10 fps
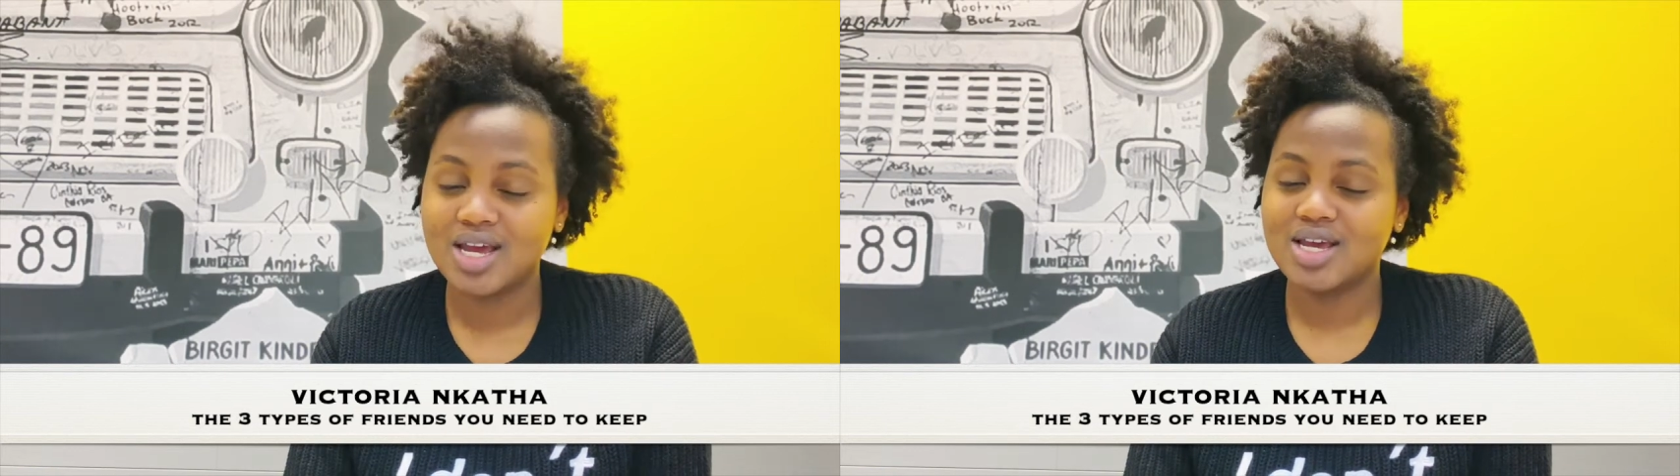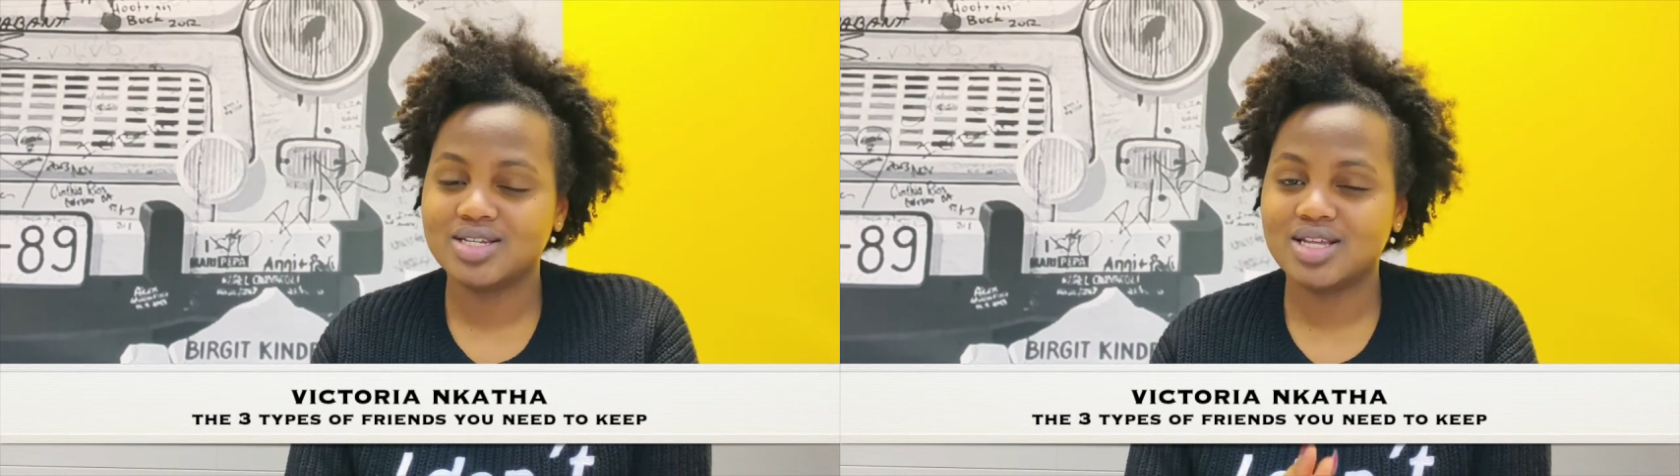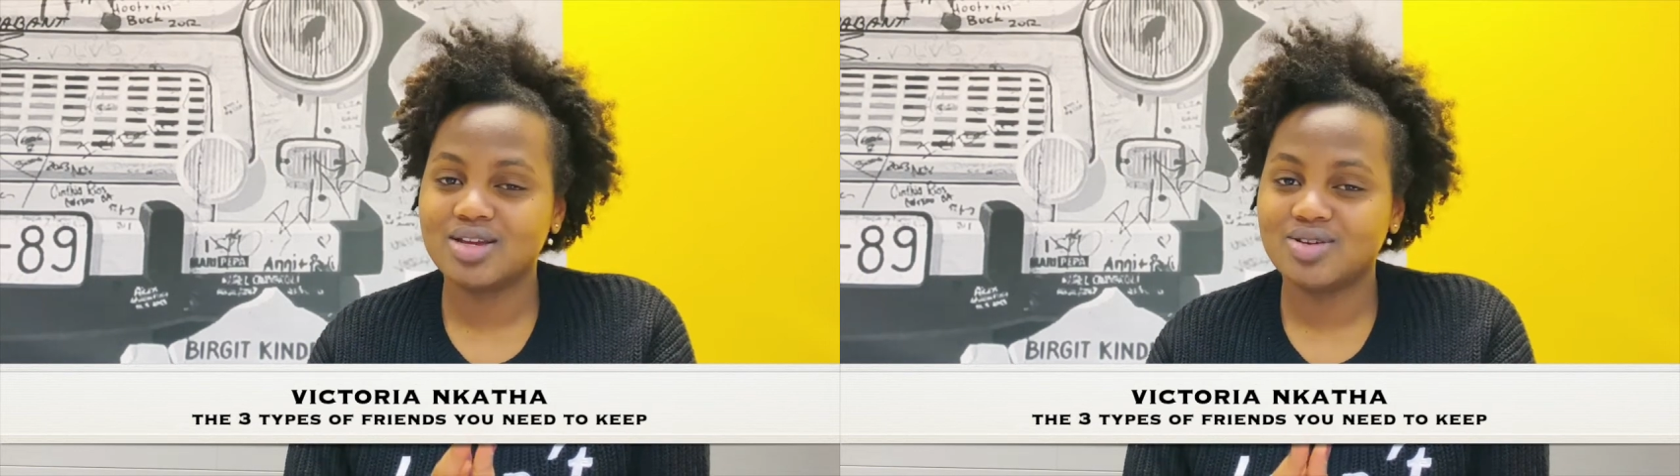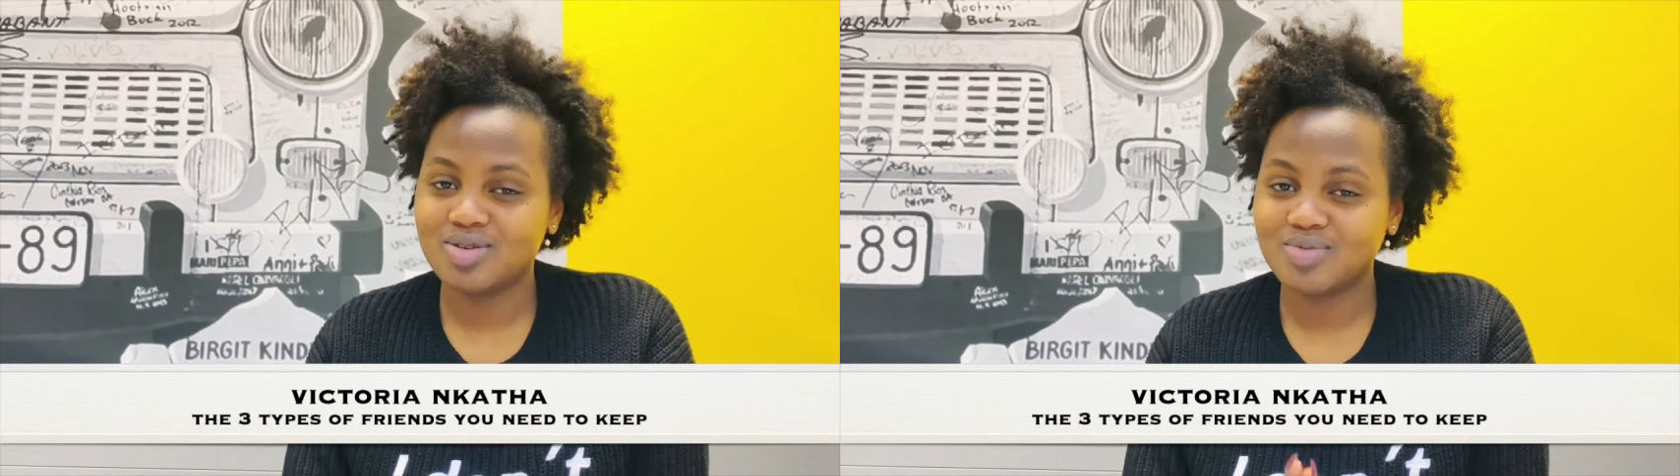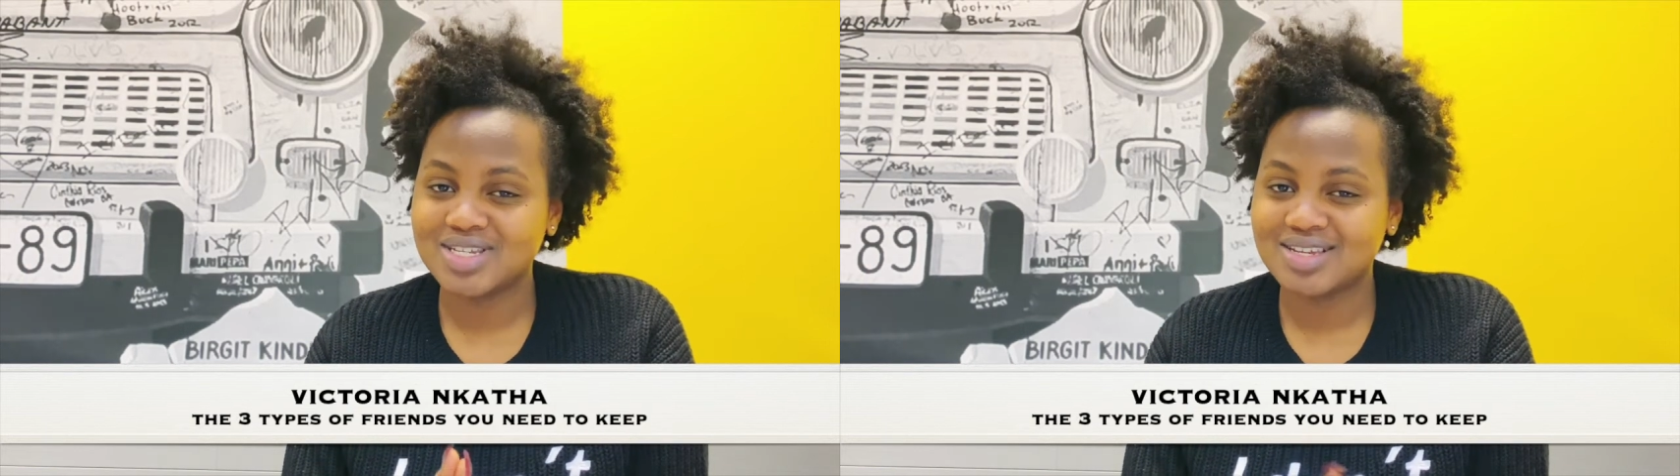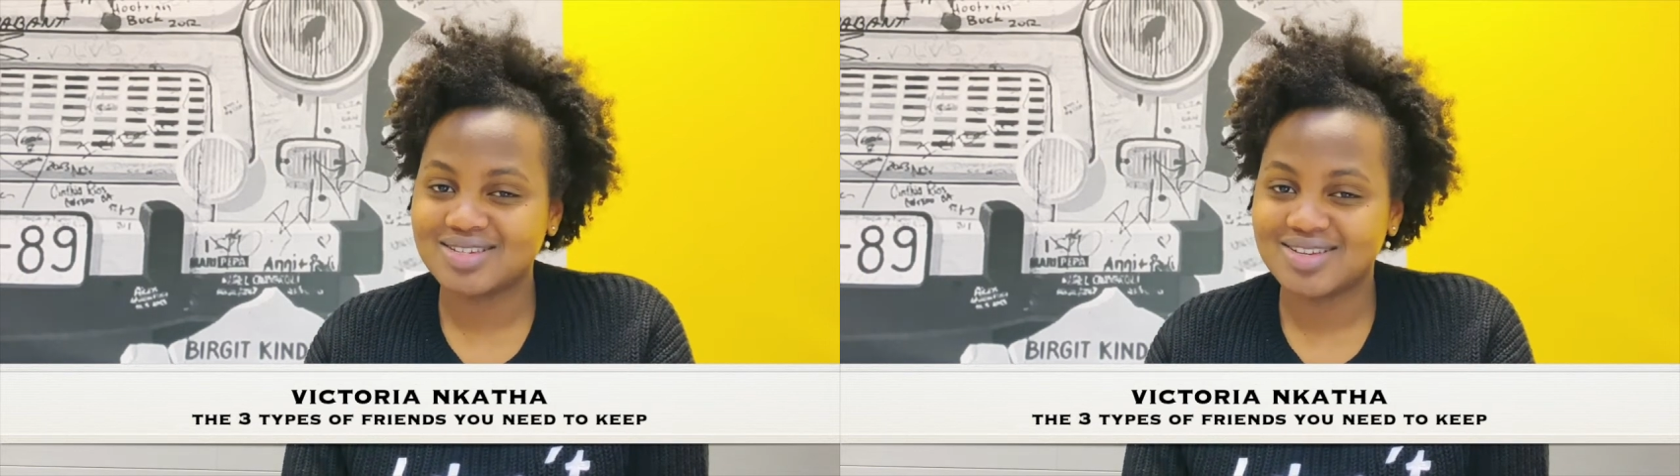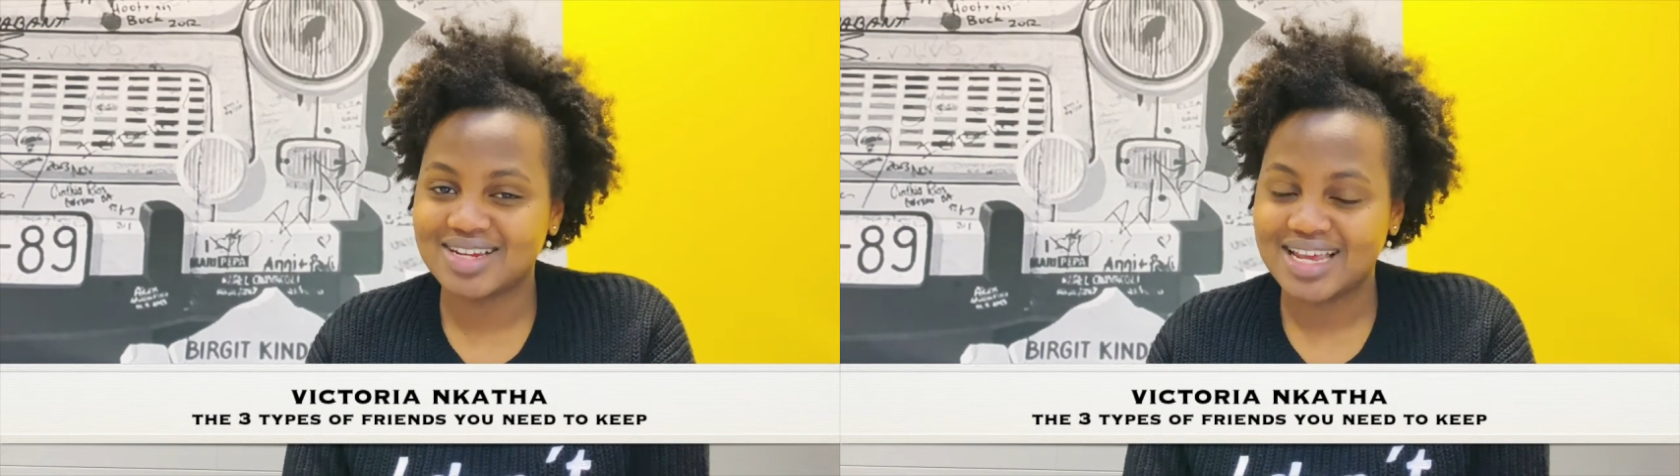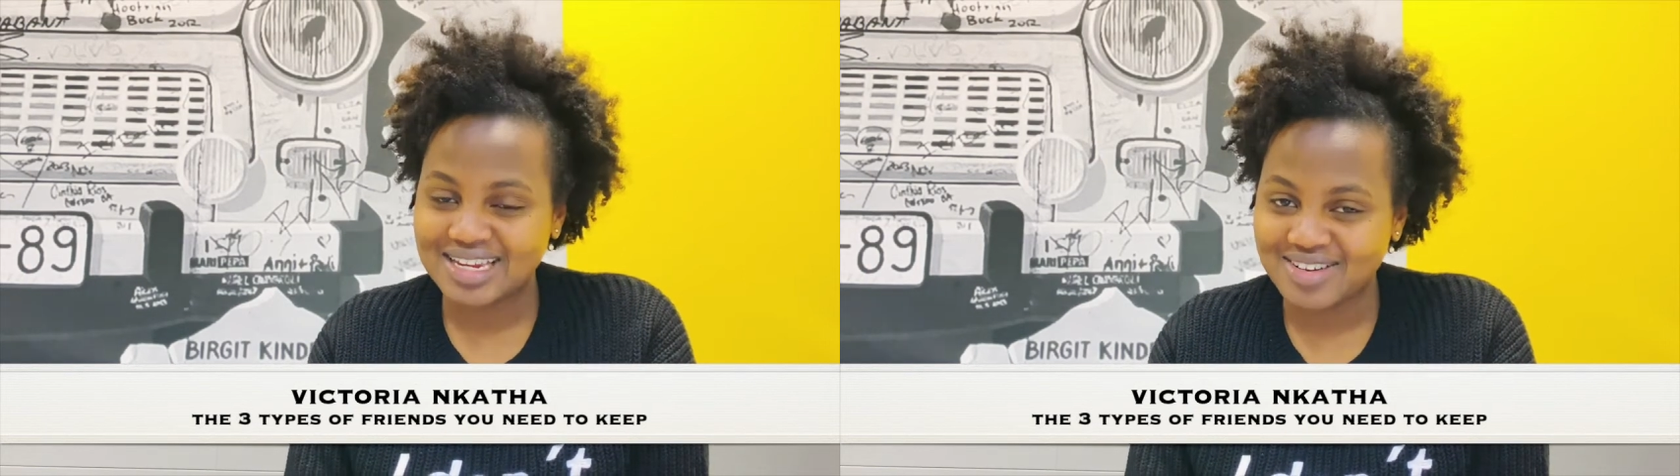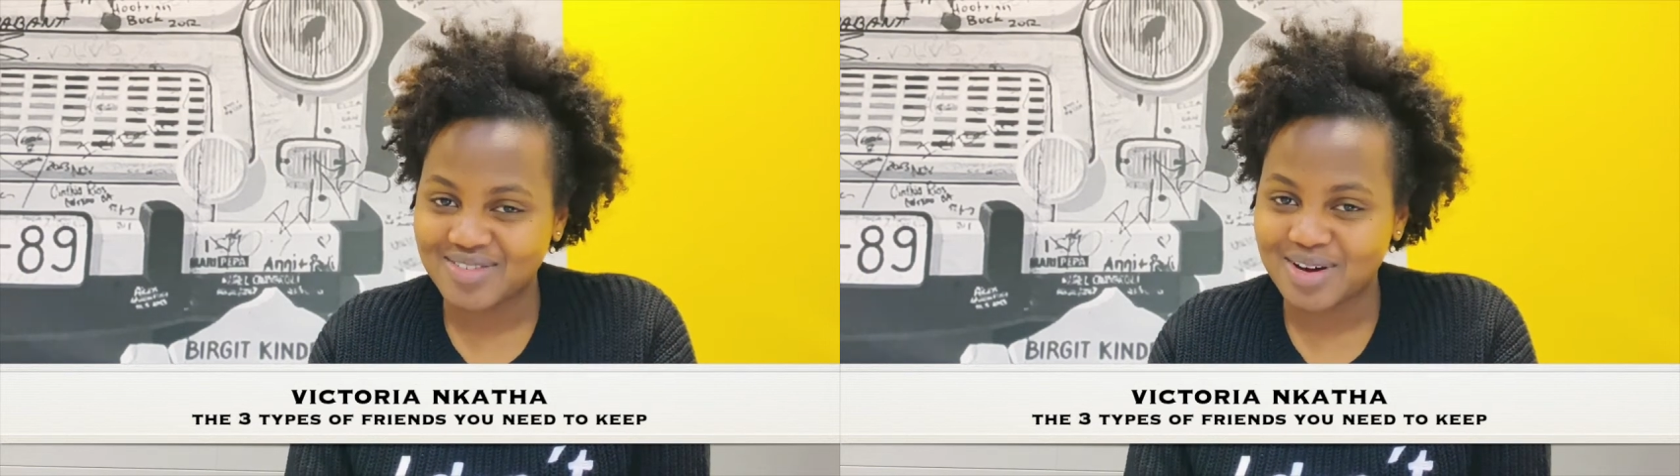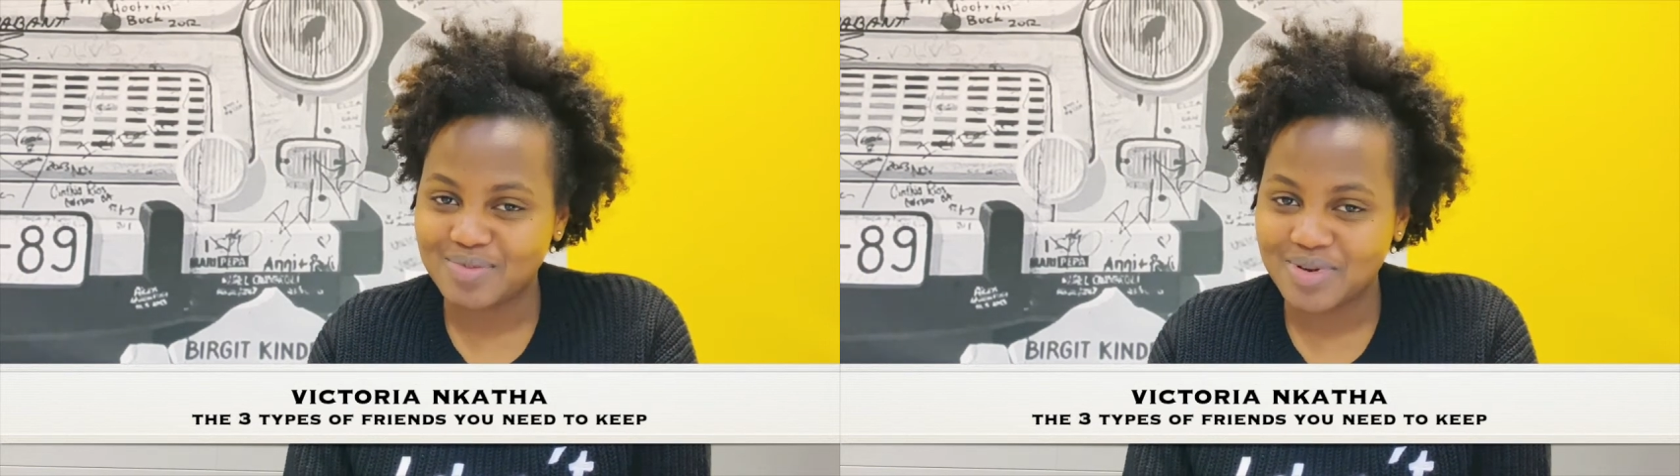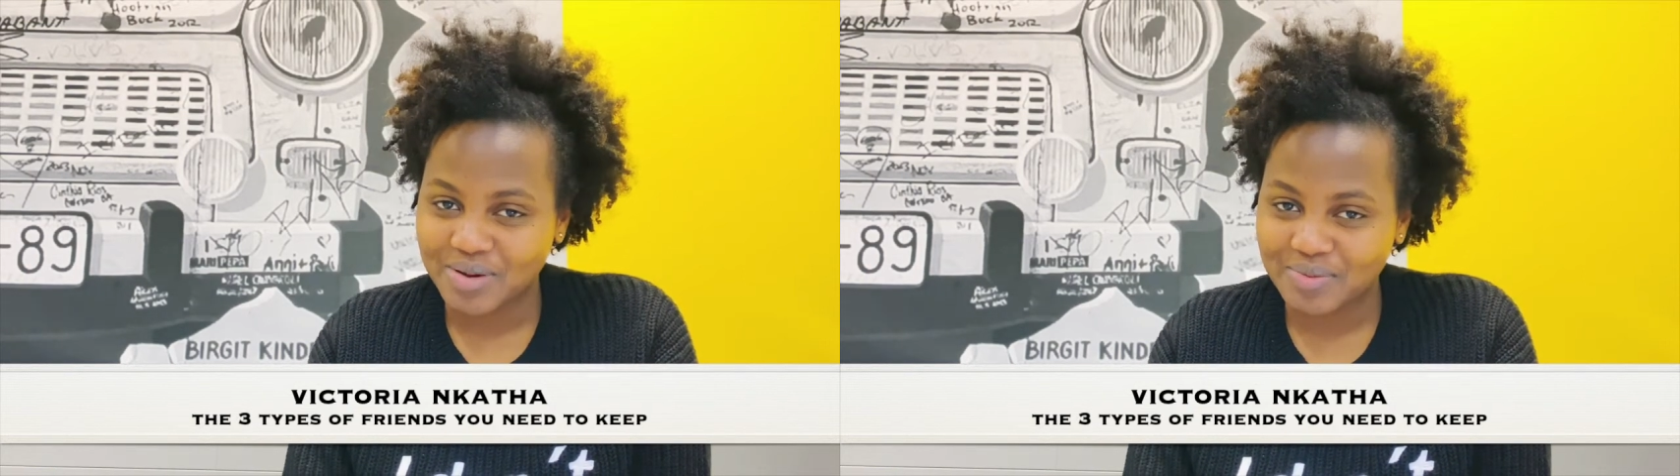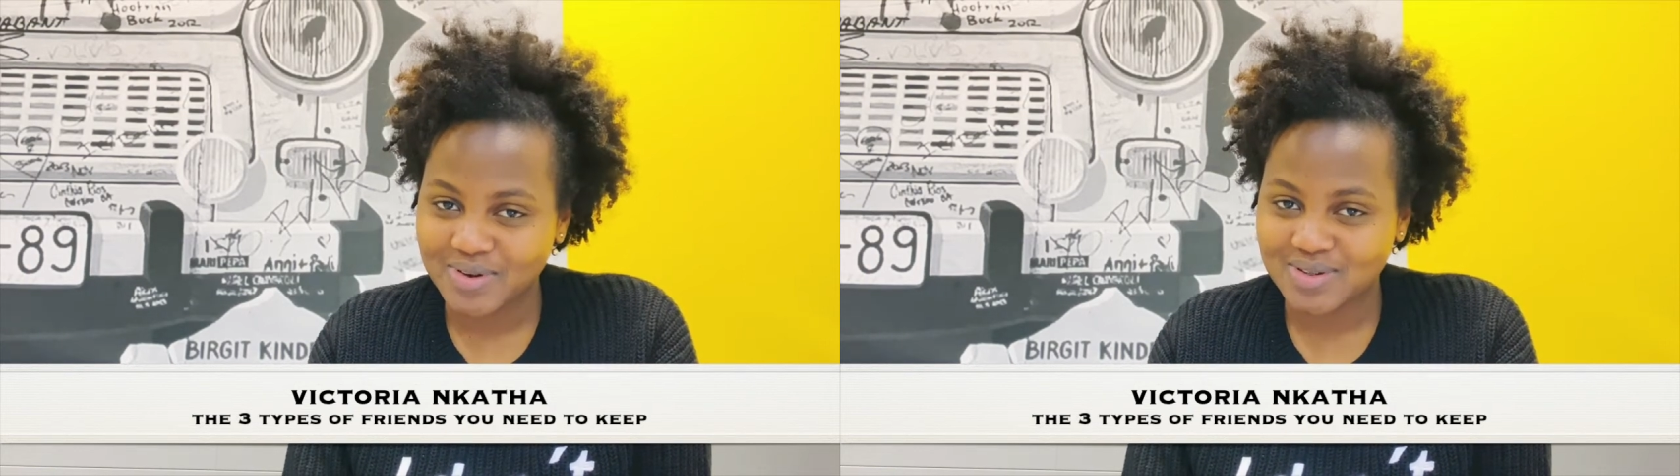so that you do not miss out on any of our blog posts.